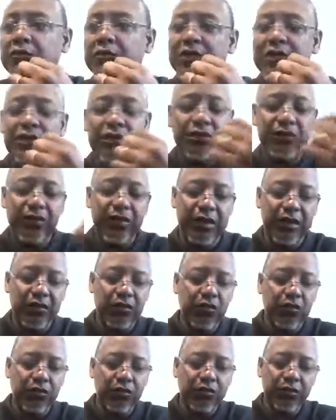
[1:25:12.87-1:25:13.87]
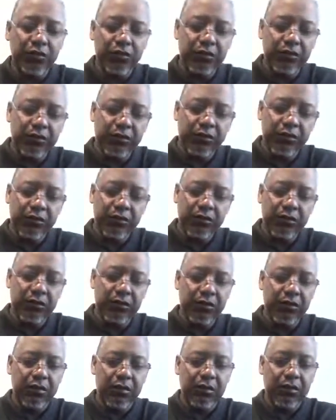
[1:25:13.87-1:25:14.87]
When you've got older
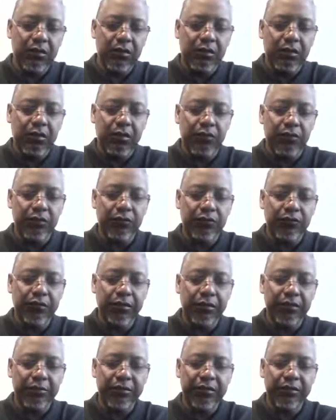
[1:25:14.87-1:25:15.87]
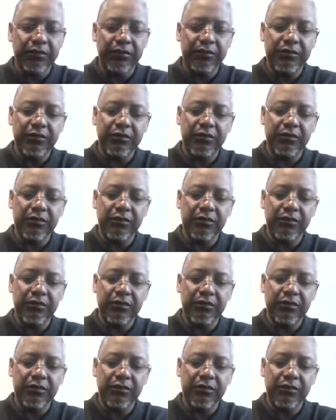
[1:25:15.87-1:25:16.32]
families,